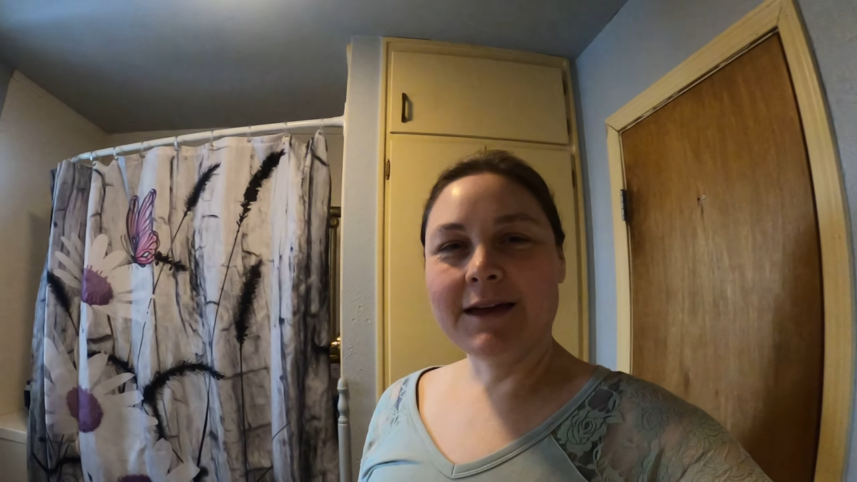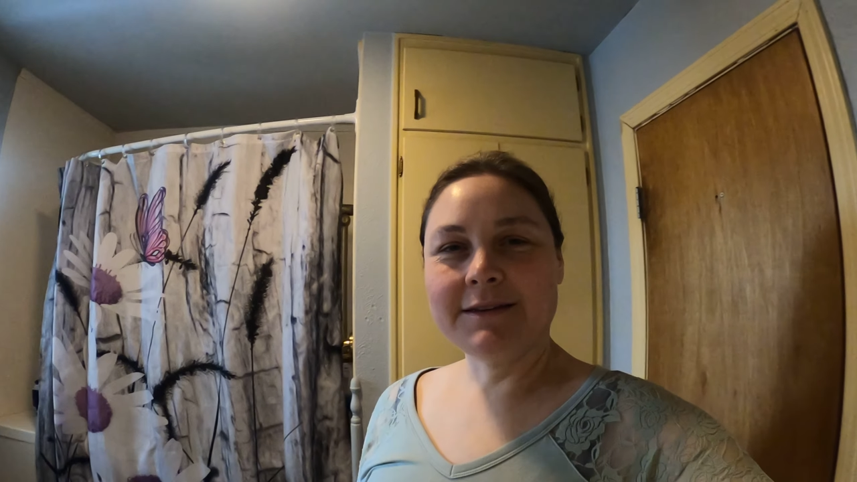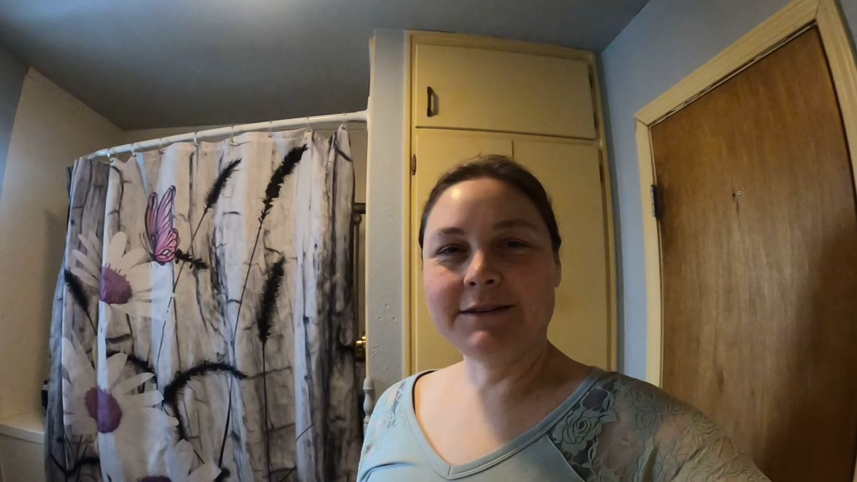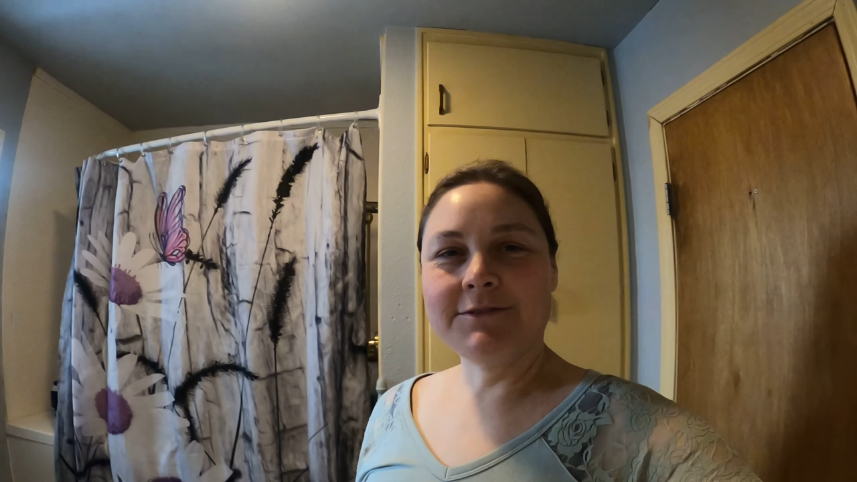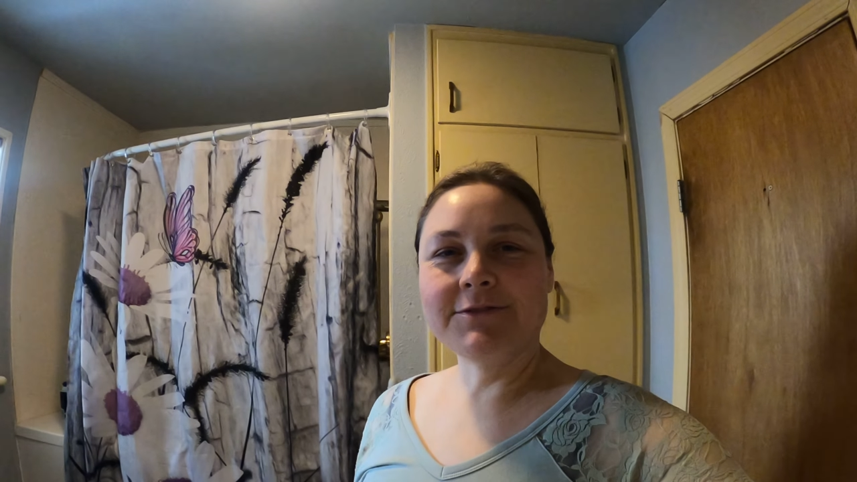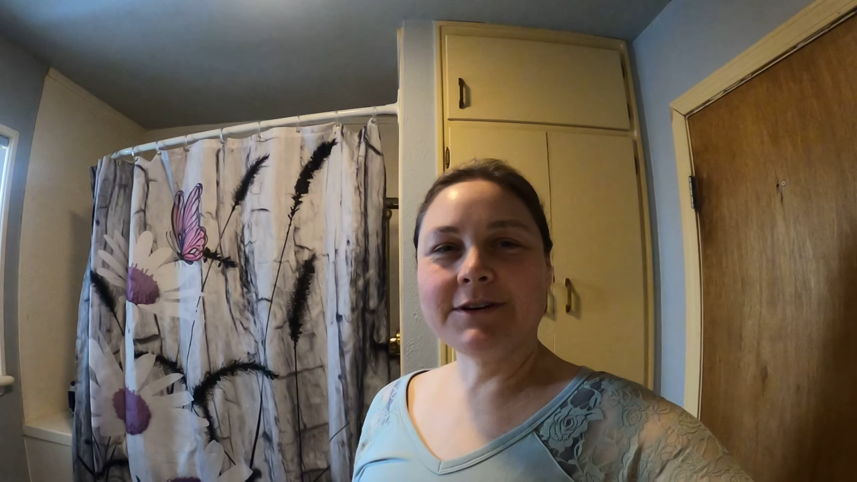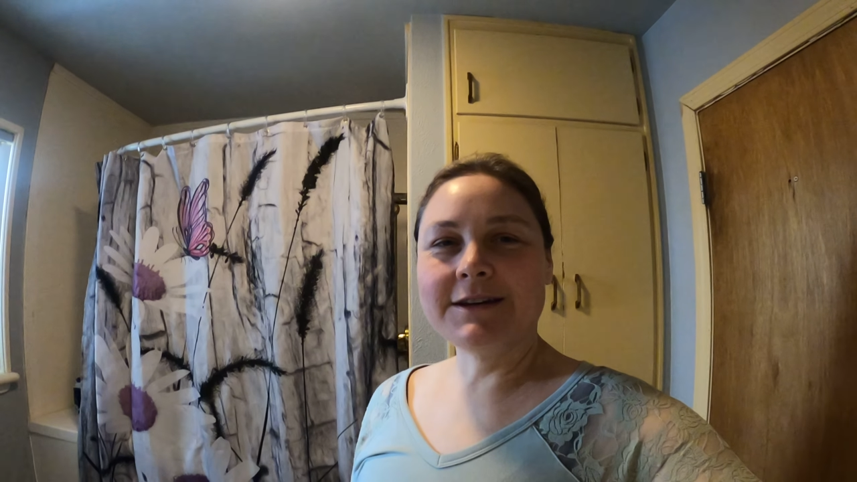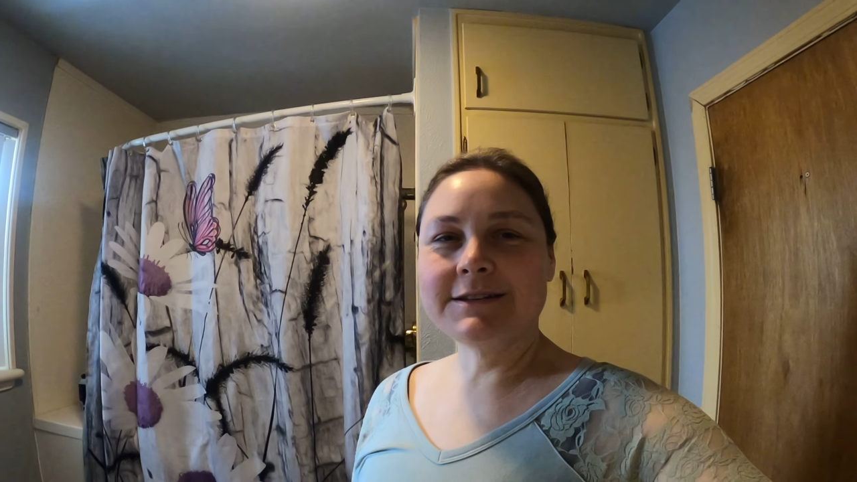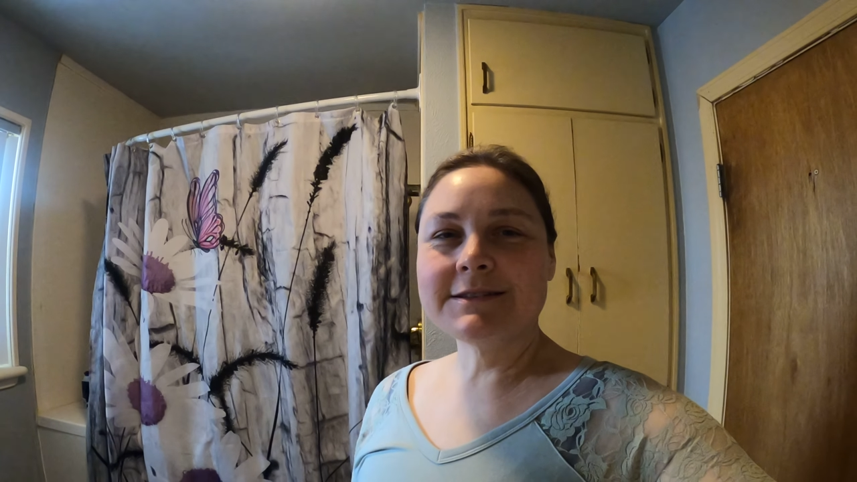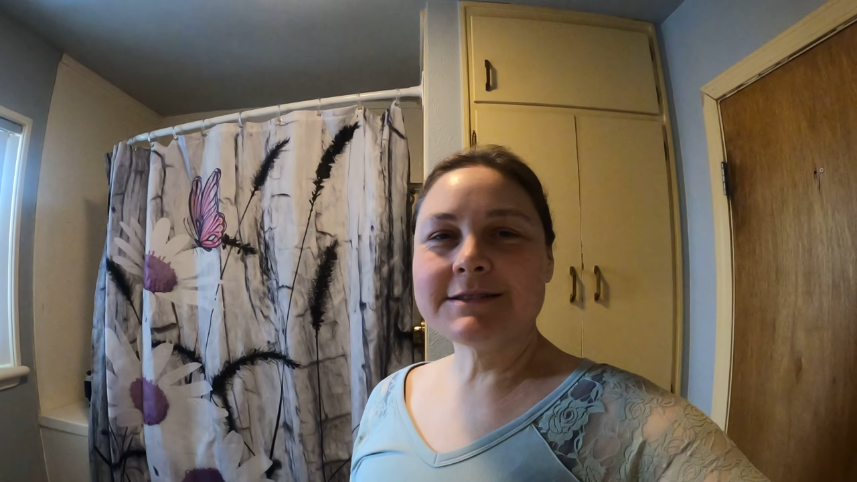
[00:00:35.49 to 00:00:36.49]

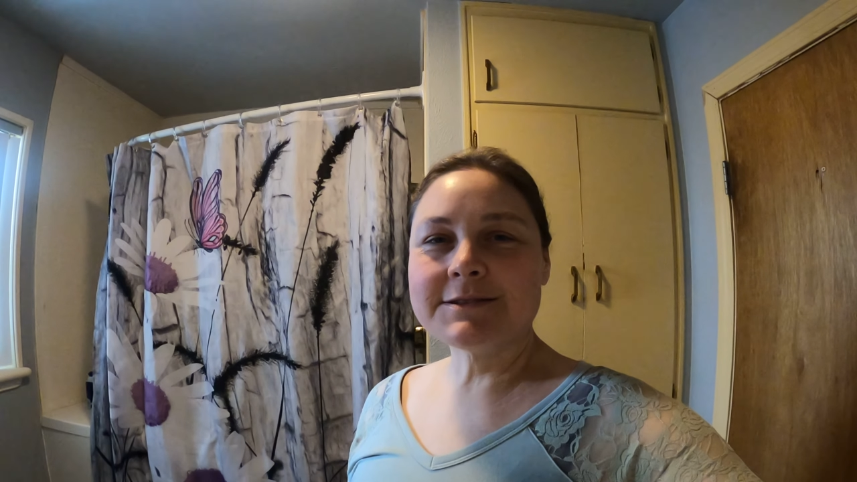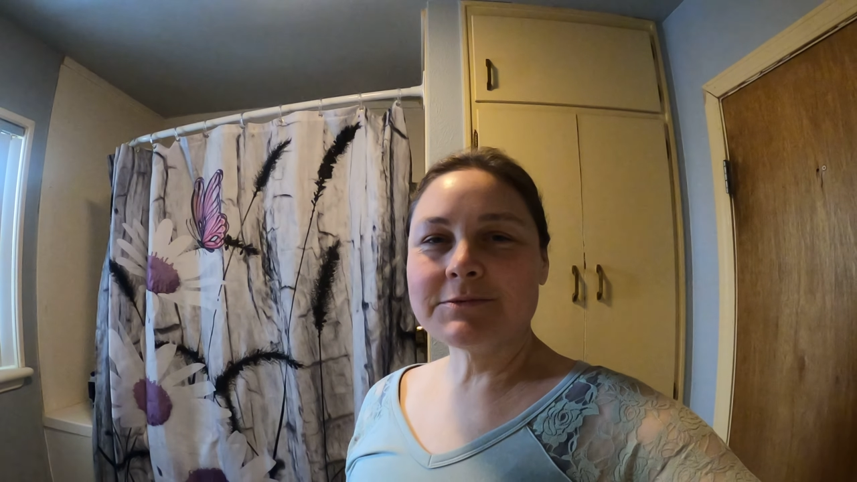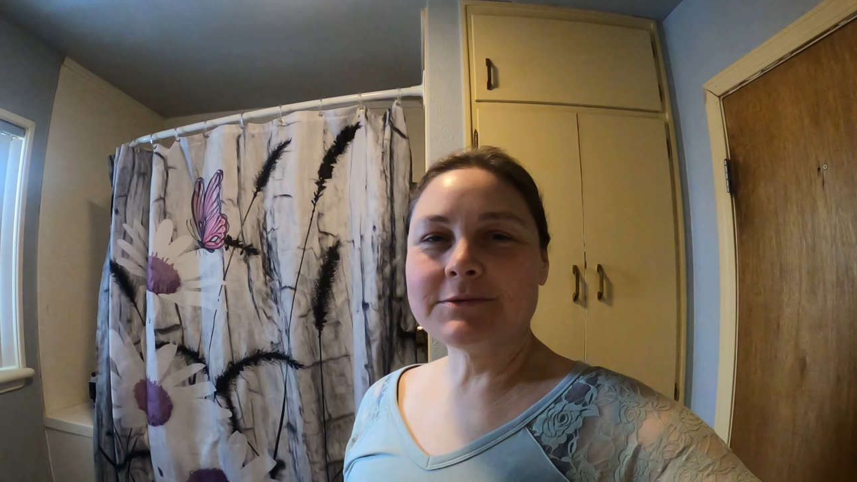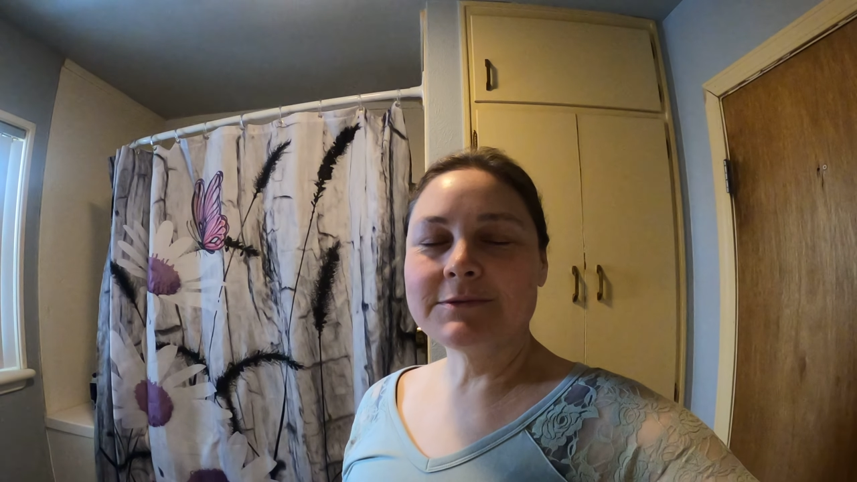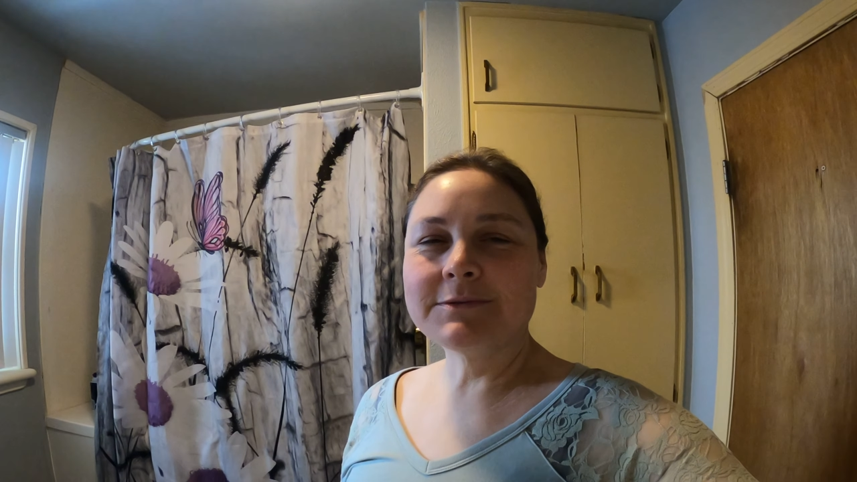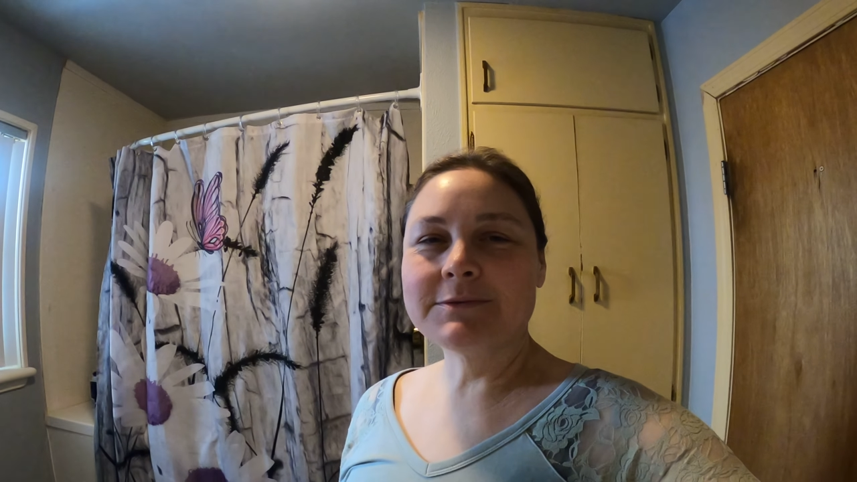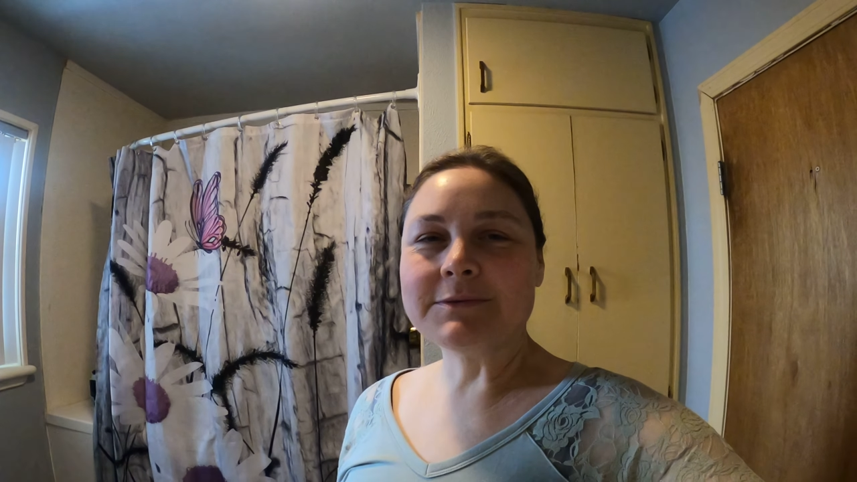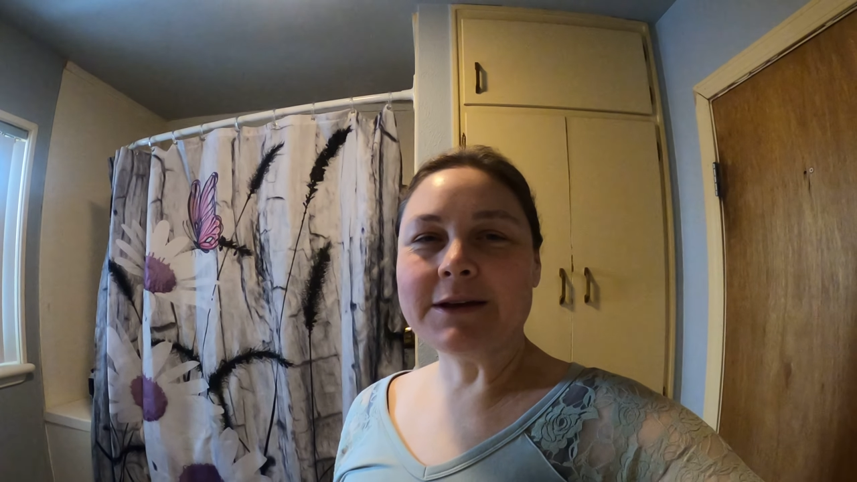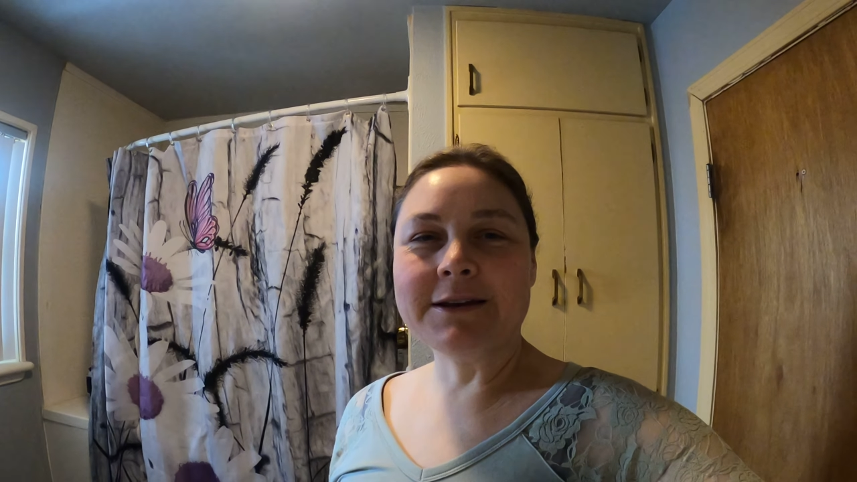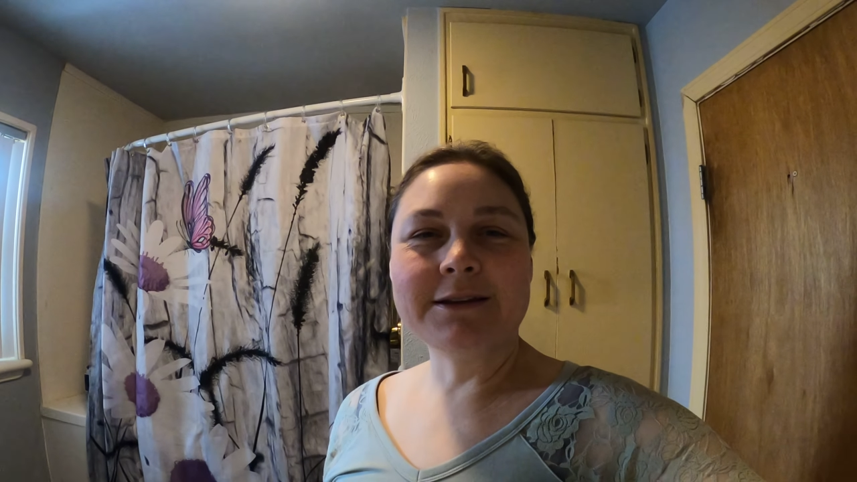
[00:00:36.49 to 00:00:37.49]
antifreeze
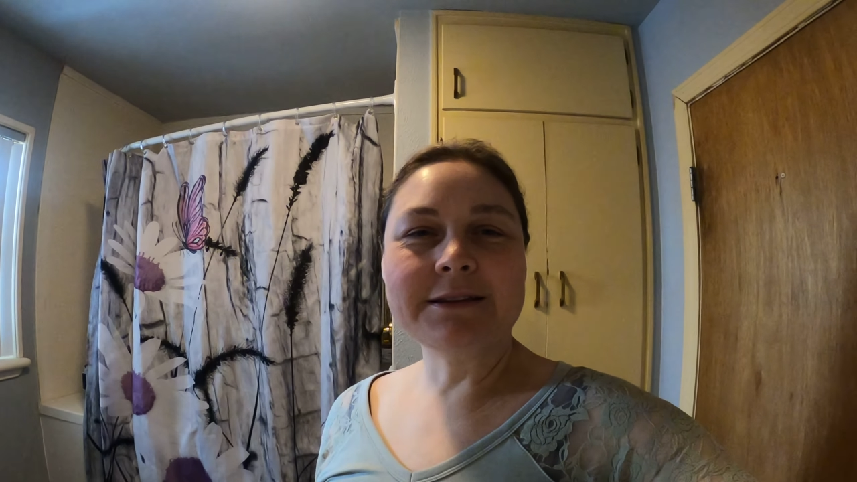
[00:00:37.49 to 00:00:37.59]
and